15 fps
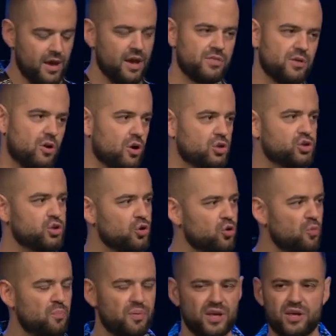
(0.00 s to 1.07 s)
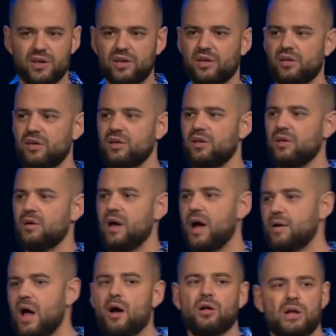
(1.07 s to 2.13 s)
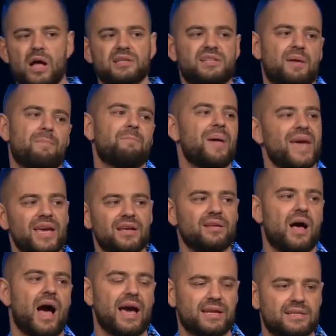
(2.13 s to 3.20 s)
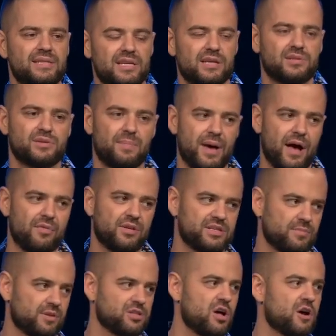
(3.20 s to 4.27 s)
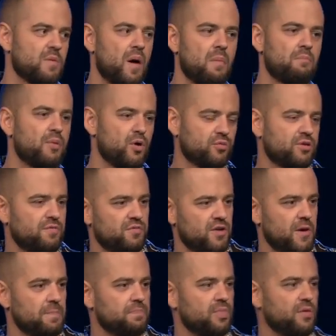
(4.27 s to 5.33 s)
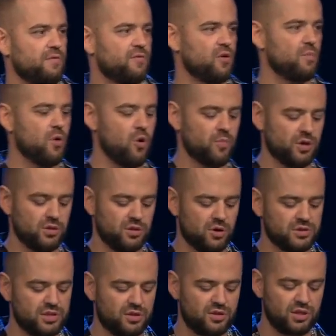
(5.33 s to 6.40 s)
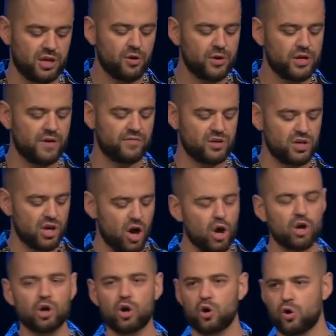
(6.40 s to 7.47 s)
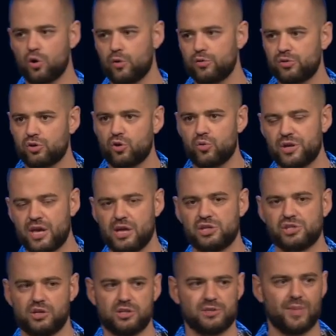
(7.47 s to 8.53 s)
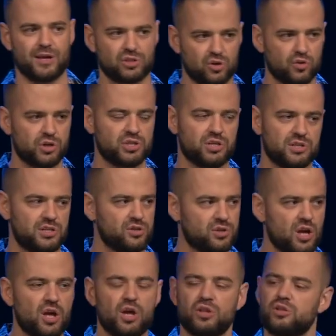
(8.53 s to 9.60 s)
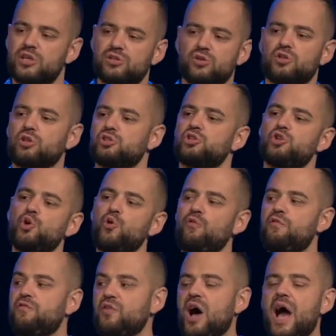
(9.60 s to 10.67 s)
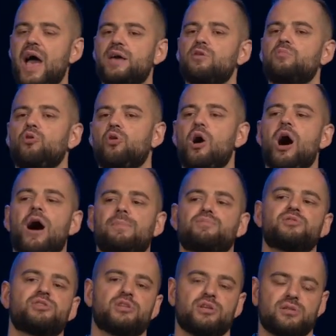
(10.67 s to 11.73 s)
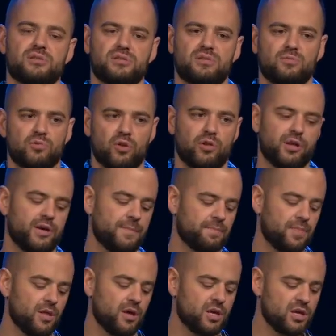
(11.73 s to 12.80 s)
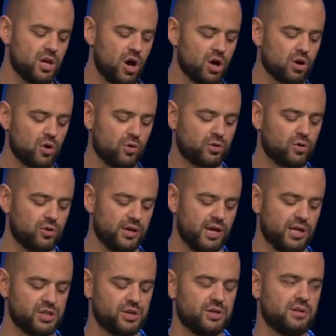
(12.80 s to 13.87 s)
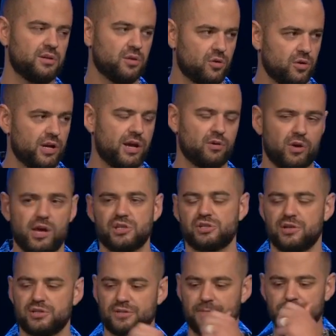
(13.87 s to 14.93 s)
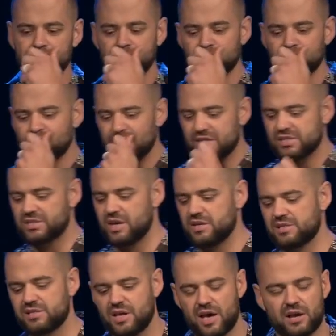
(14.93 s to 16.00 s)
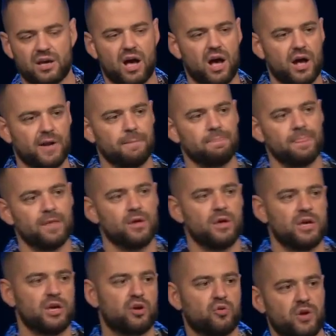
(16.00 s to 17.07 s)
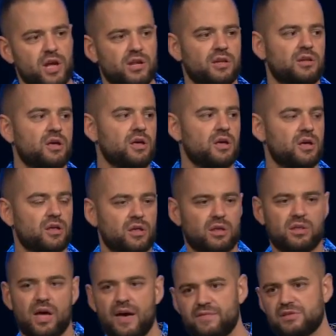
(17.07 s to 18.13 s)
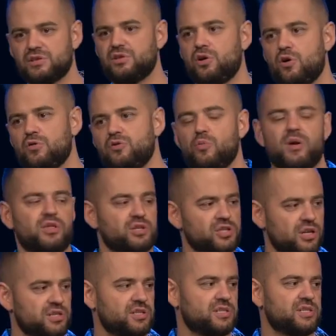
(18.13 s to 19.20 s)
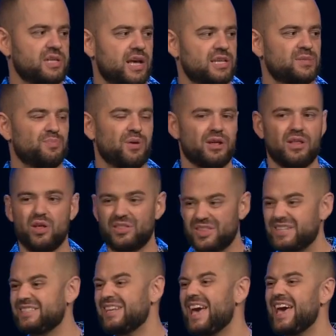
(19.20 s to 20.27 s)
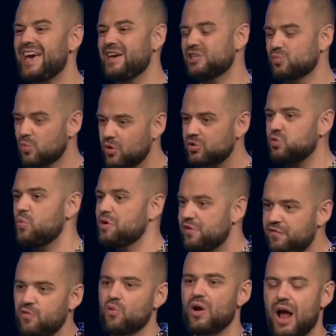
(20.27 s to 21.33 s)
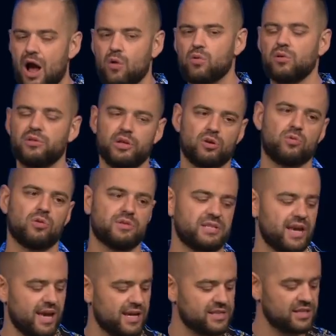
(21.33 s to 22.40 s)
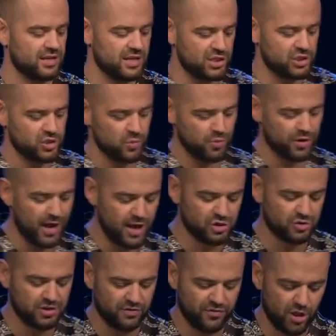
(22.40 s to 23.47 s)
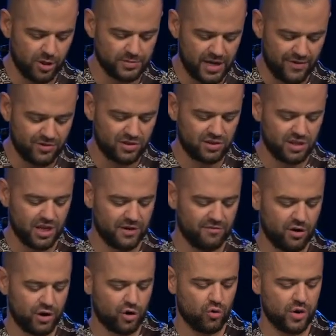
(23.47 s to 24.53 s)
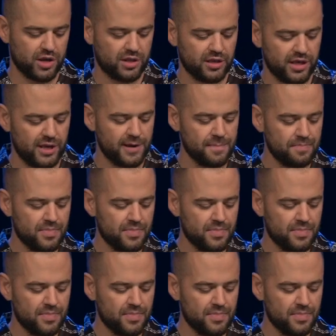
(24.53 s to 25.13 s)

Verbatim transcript: And there are two big, I'll say, main ideas about this. I'm going to talk about both of them for a moment. There's the theory of young earth creationism. As Christians, these are the two viable options, really. Young earth creation, creationism states that God, he created the heavens and the earth the way that Genesis says, but the days were twenty-four hour literal days, and he supernaturally developed everything very quickly,